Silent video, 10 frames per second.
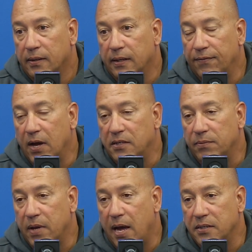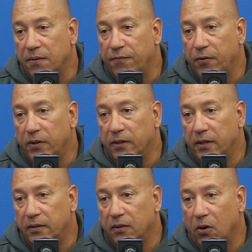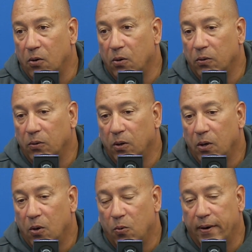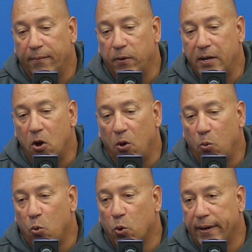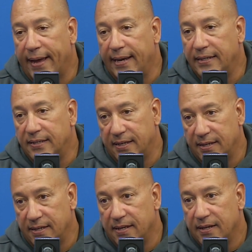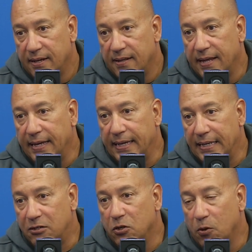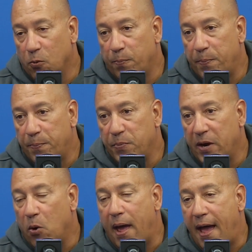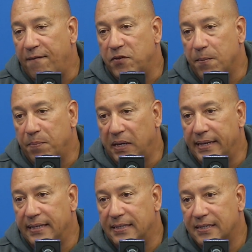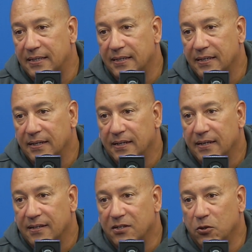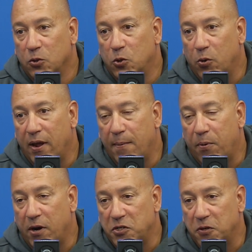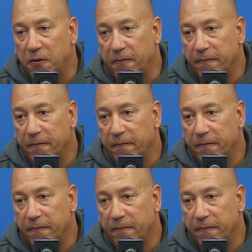They've got some guys up front that are what we call war daddies. They can get to they don't have to blitz to create pressure.